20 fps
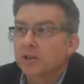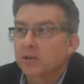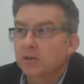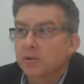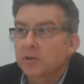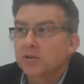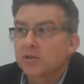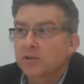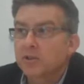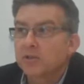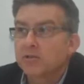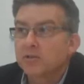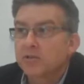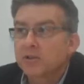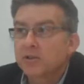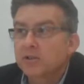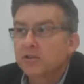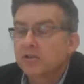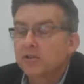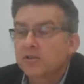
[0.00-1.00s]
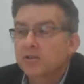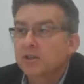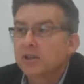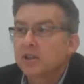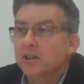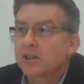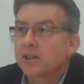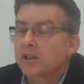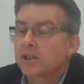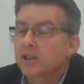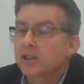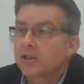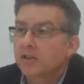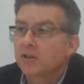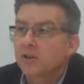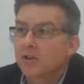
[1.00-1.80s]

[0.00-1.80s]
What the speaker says: increase the efficiency and the